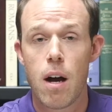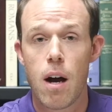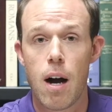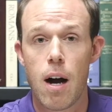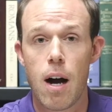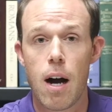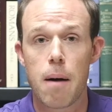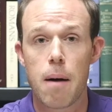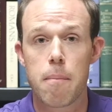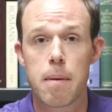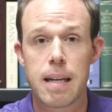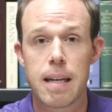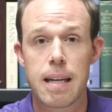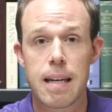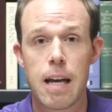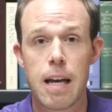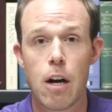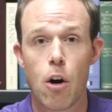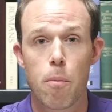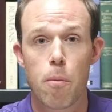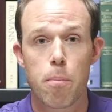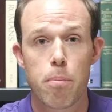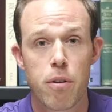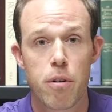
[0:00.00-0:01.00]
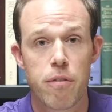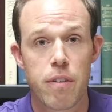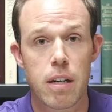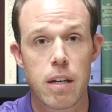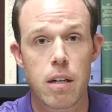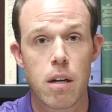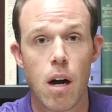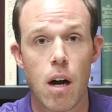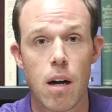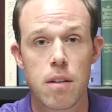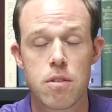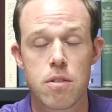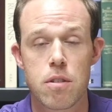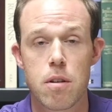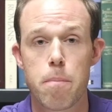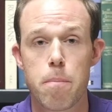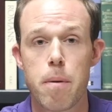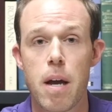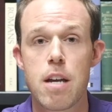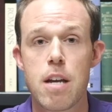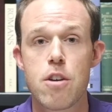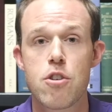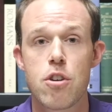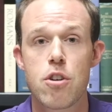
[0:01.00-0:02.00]
It can help prevent
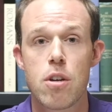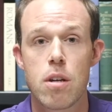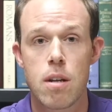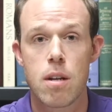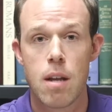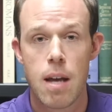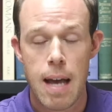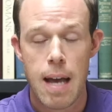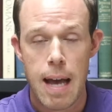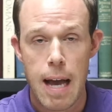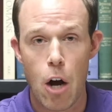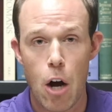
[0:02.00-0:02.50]
constipation,